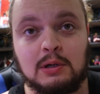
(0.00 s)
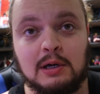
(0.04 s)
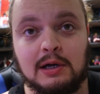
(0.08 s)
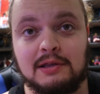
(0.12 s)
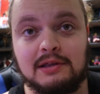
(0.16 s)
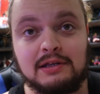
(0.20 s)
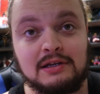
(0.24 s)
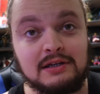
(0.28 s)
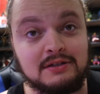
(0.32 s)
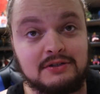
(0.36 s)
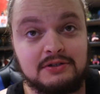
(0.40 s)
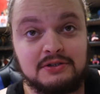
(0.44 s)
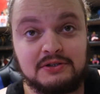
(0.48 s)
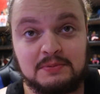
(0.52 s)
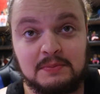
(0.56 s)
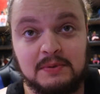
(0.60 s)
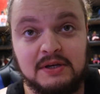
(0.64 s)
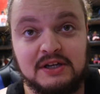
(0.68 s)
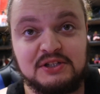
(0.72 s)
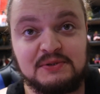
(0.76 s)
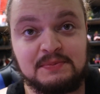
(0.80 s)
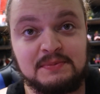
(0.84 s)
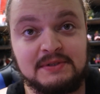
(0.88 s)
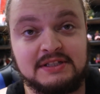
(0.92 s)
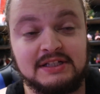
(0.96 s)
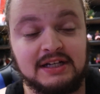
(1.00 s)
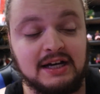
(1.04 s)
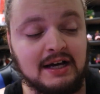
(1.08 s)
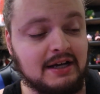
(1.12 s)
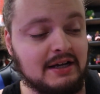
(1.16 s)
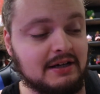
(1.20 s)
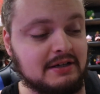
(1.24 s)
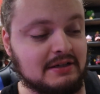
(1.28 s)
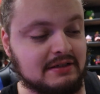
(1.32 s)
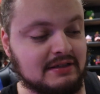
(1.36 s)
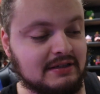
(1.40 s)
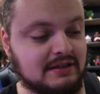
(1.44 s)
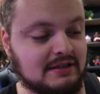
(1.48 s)
I think it just makes me
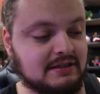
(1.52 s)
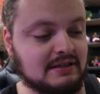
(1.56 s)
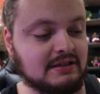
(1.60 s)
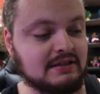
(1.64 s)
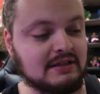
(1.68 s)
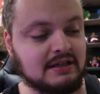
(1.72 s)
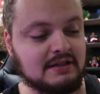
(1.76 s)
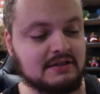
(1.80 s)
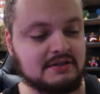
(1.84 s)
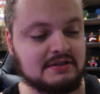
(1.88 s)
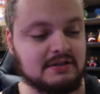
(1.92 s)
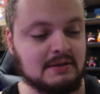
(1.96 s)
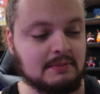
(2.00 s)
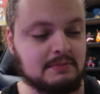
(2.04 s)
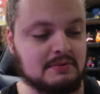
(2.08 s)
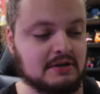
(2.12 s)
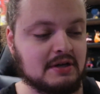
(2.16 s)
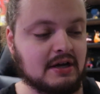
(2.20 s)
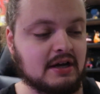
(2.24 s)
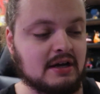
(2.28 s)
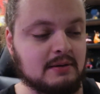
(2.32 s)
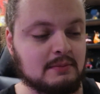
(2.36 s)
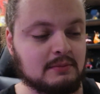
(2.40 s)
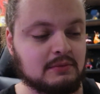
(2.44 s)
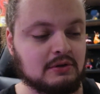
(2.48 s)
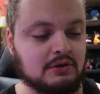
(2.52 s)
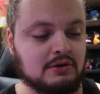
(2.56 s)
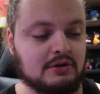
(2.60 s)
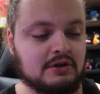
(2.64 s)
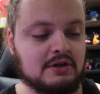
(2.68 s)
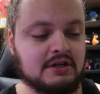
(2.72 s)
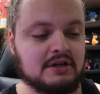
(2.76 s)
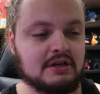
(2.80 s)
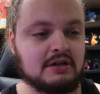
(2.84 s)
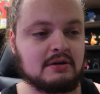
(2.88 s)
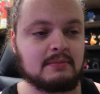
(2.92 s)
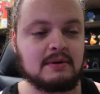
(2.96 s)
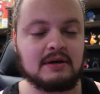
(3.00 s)
tired. I think that is something I am
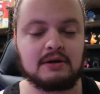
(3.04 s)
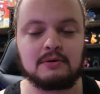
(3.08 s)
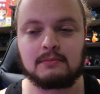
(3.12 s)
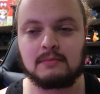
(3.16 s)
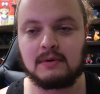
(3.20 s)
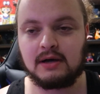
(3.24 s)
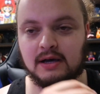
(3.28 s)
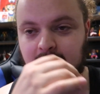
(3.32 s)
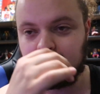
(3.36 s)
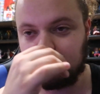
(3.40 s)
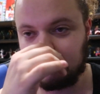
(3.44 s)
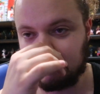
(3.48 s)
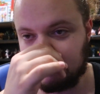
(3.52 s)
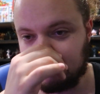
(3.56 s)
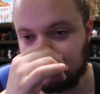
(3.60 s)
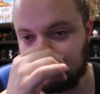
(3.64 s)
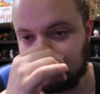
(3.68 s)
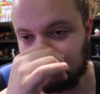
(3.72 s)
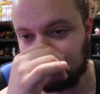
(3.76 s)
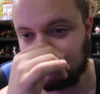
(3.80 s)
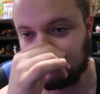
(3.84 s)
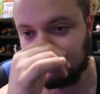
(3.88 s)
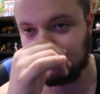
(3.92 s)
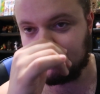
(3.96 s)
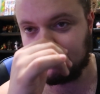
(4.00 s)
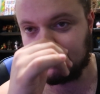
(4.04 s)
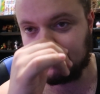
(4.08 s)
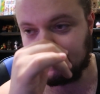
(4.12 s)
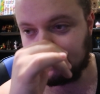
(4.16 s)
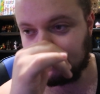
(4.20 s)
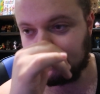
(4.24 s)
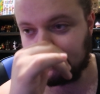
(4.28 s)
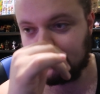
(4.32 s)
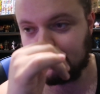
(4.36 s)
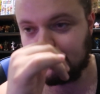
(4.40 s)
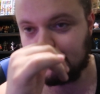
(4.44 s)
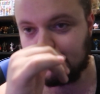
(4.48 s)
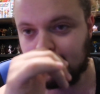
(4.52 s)
learning about my... Uh,
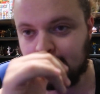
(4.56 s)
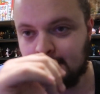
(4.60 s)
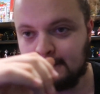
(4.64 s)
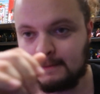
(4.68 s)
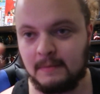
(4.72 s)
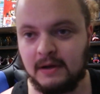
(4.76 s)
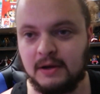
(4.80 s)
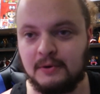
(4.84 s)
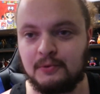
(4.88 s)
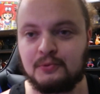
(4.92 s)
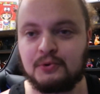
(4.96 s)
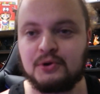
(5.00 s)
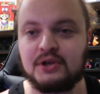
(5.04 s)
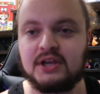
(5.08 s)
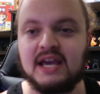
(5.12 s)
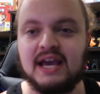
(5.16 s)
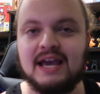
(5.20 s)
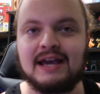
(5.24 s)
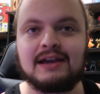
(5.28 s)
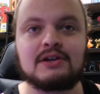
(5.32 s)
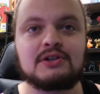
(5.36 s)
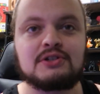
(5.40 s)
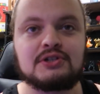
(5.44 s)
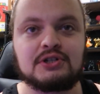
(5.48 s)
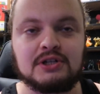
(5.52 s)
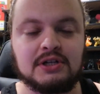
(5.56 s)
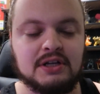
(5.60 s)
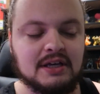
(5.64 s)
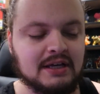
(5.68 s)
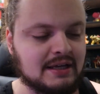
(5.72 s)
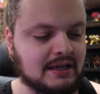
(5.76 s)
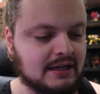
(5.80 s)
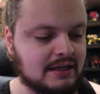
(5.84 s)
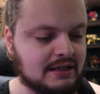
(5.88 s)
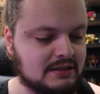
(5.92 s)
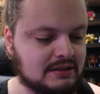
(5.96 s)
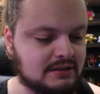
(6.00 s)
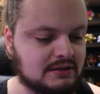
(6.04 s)
My reaction, I
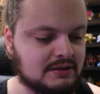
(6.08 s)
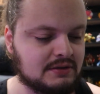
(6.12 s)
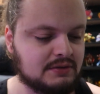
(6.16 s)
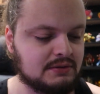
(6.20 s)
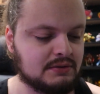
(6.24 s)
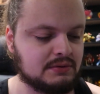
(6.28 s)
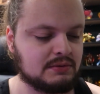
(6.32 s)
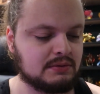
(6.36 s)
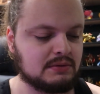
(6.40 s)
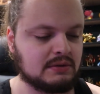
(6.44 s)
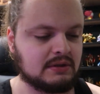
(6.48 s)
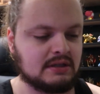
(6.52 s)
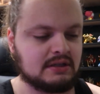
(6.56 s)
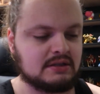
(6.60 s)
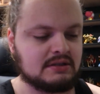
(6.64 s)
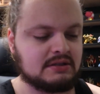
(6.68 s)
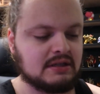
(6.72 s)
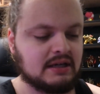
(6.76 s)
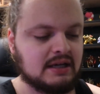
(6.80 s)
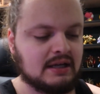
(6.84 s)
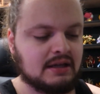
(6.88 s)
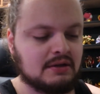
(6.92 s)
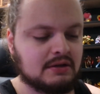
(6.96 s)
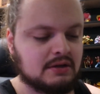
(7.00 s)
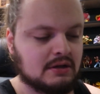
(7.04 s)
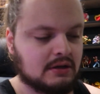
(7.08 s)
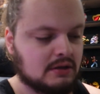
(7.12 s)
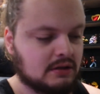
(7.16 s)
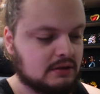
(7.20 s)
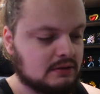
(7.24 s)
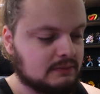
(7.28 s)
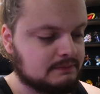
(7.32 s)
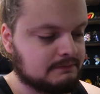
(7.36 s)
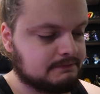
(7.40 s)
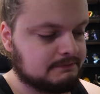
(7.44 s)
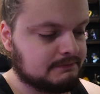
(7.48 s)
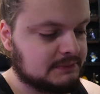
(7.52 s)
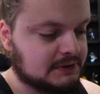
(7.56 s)
guess, to uh, to
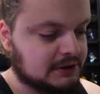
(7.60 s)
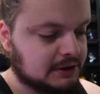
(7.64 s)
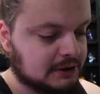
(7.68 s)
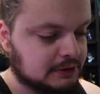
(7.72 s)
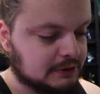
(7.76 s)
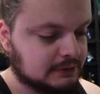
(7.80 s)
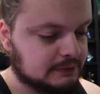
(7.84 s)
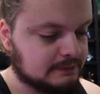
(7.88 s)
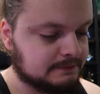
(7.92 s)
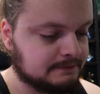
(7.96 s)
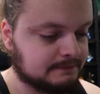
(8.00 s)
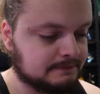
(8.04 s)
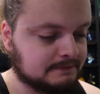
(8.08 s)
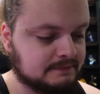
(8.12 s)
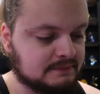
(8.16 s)
alcohol. So,